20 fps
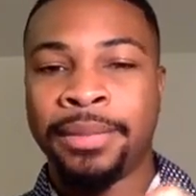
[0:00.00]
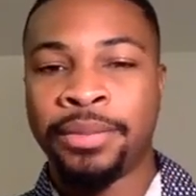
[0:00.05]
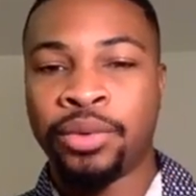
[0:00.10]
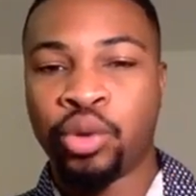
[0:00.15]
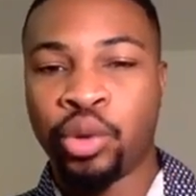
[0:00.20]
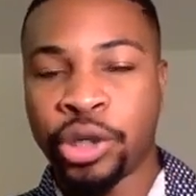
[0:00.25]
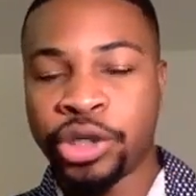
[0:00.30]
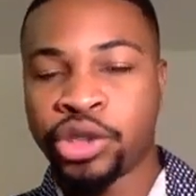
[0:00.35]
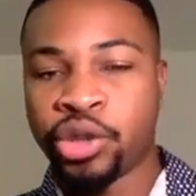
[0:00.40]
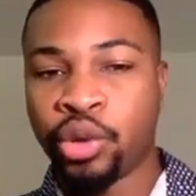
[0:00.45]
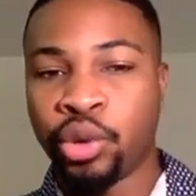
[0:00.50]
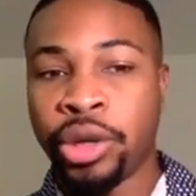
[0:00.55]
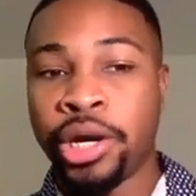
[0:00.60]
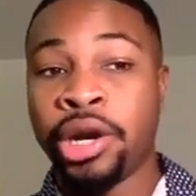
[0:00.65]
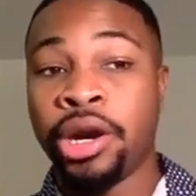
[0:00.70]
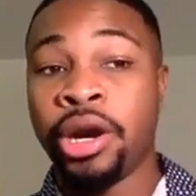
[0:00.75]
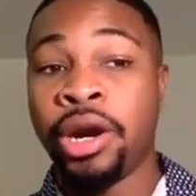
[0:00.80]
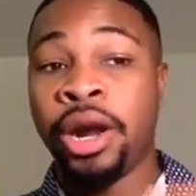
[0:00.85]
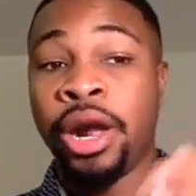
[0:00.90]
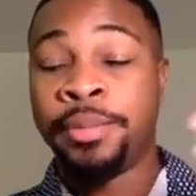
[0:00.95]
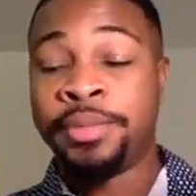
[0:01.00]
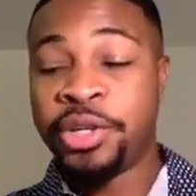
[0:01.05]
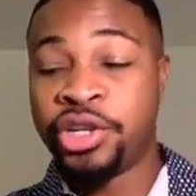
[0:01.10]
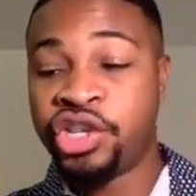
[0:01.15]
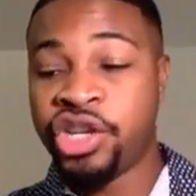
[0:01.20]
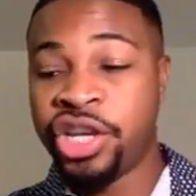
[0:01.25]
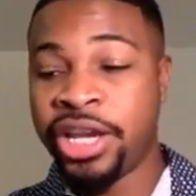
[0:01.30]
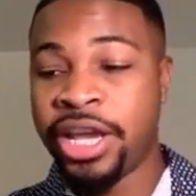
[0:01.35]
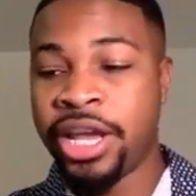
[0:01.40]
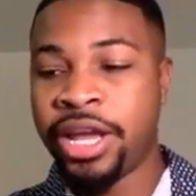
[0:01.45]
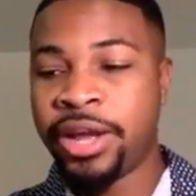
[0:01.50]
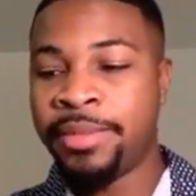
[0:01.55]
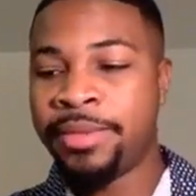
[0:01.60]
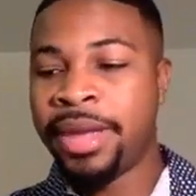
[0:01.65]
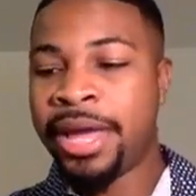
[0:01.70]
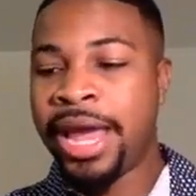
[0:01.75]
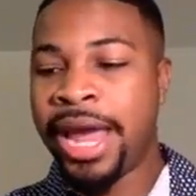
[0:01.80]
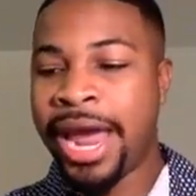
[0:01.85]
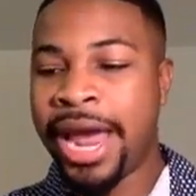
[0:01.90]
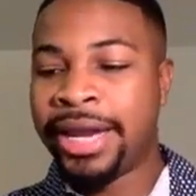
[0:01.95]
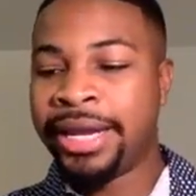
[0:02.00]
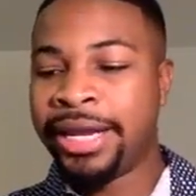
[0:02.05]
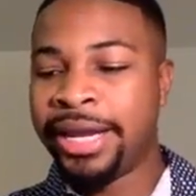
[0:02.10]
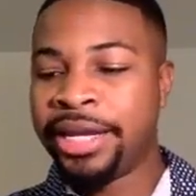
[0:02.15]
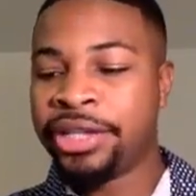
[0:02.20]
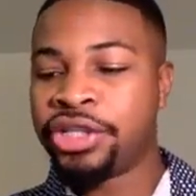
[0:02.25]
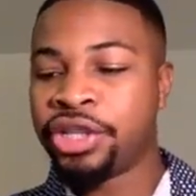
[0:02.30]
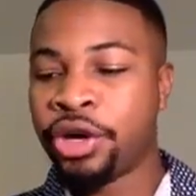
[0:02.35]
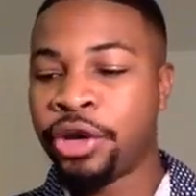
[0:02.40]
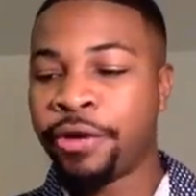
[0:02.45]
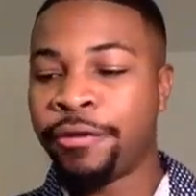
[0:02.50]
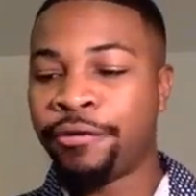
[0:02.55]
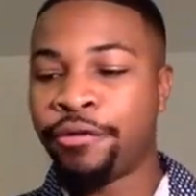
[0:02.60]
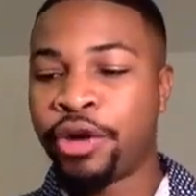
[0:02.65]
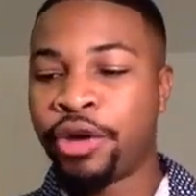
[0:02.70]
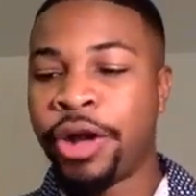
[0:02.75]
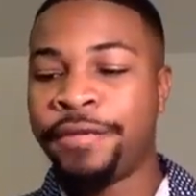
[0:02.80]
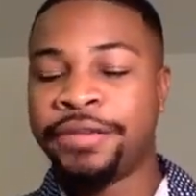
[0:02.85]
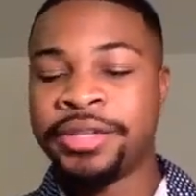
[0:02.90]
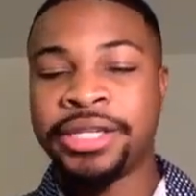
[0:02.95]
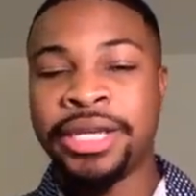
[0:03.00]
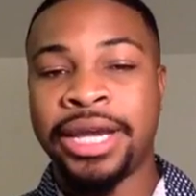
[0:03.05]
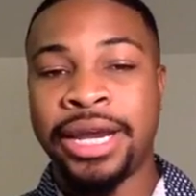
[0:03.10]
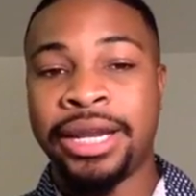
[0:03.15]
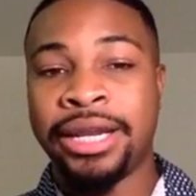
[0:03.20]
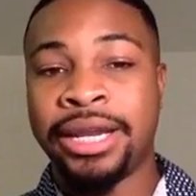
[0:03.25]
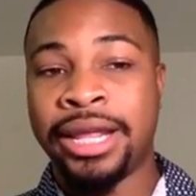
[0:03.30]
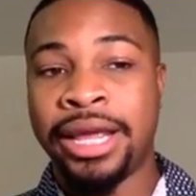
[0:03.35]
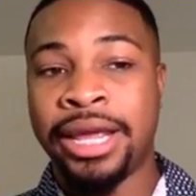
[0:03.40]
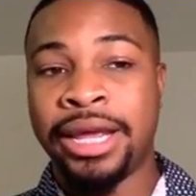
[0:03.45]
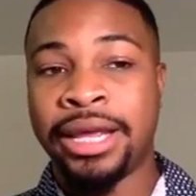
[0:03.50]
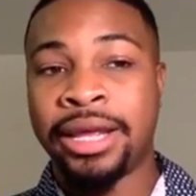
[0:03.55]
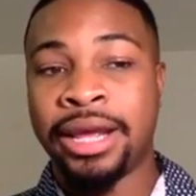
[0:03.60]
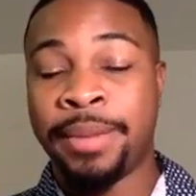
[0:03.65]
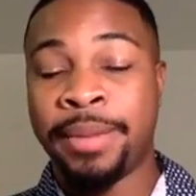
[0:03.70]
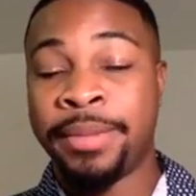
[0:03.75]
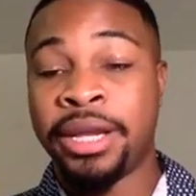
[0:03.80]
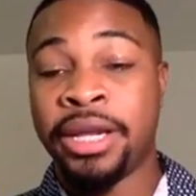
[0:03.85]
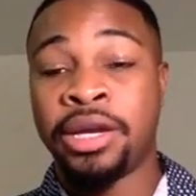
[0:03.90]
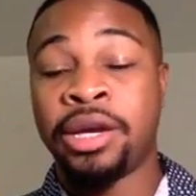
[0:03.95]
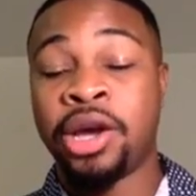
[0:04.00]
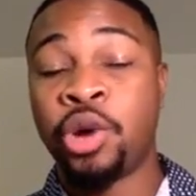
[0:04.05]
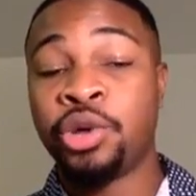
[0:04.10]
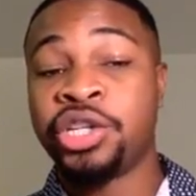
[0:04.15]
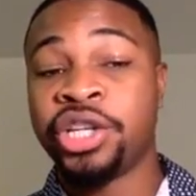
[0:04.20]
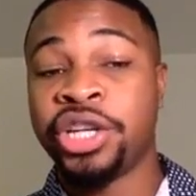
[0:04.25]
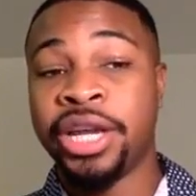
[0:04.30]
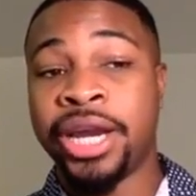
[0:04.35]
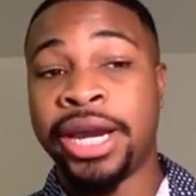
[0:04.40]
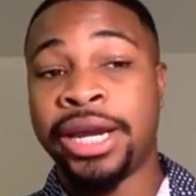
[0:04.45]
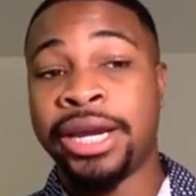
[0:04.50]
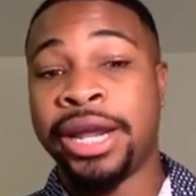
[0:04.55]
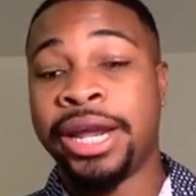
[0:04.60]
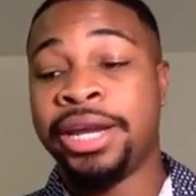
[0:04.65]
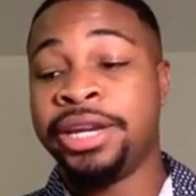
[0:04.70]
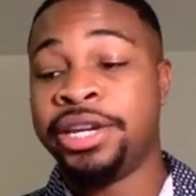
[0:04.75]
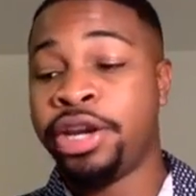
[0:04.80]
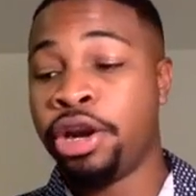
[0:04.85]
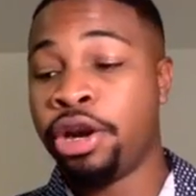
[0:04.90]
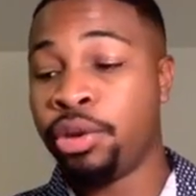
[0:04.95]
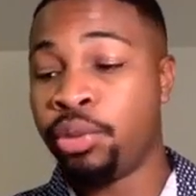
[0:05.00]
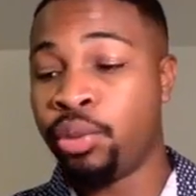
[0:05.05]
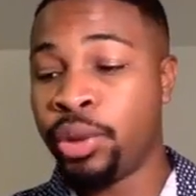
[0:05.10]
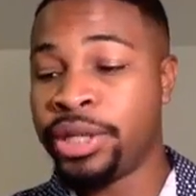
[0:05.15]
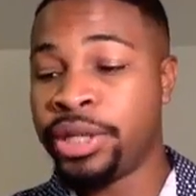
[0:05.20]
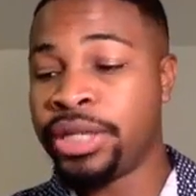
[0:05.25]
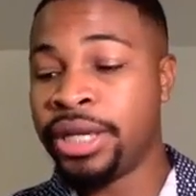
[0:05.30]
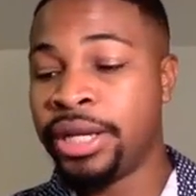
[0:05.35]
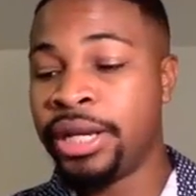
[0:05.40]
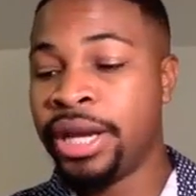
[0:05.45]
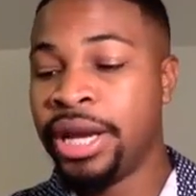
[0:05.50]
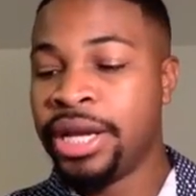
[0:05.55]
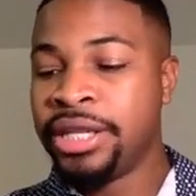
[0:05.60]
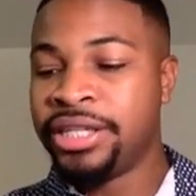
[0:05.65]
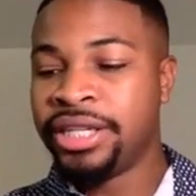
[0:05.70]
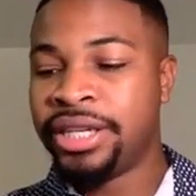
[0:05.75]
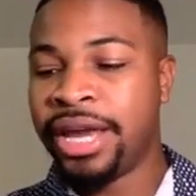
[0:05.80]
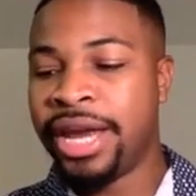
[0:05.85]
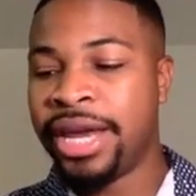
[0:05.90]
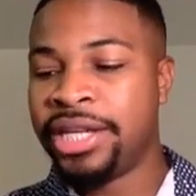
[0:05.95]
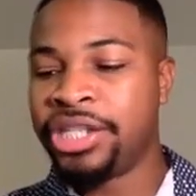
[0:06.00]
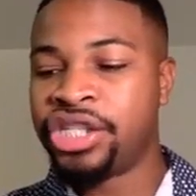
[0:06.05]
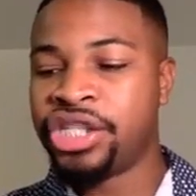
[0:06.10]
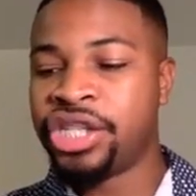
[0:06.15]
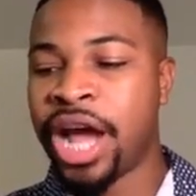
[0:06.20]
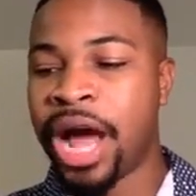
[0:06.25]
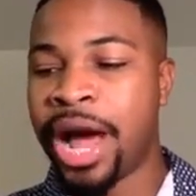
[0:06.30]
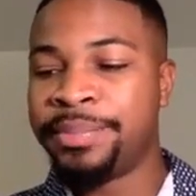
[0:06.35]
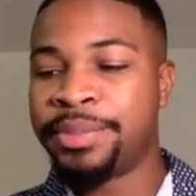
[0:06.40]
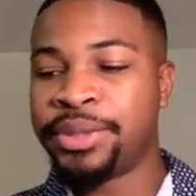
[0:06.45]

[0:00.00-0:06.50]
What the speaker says: Chris Greer up to GM, and an internal front office coaching candidate, and Darren Rizzi to the head shop.